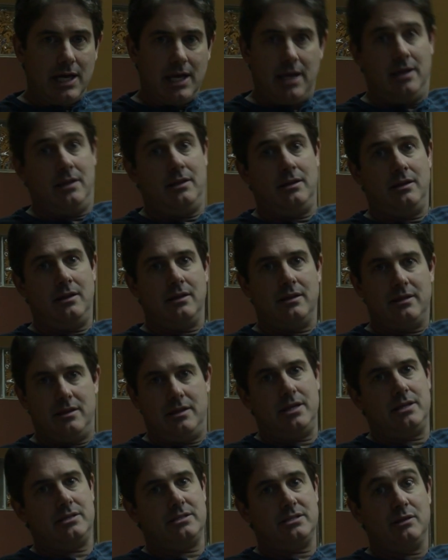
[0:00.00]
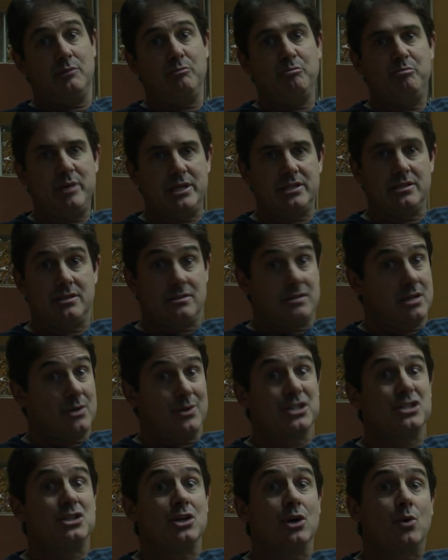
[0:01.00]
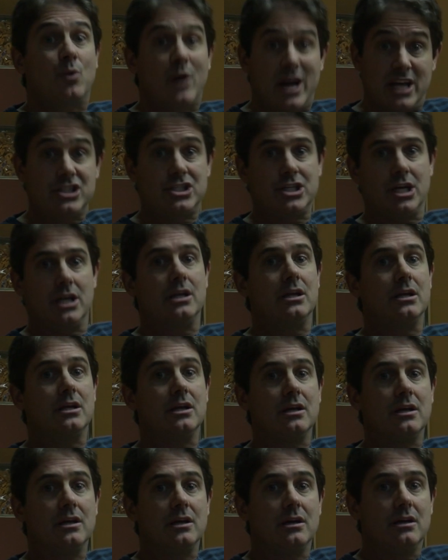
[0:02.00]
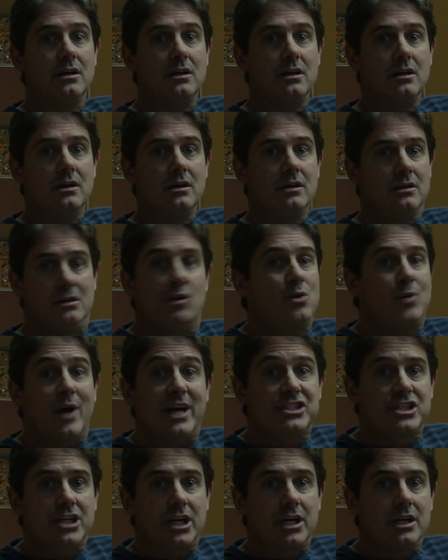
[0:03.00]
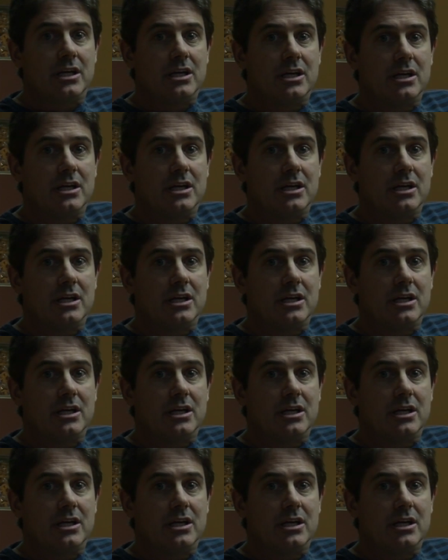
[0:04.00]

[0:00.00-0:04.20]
in this business, there is no question. No question.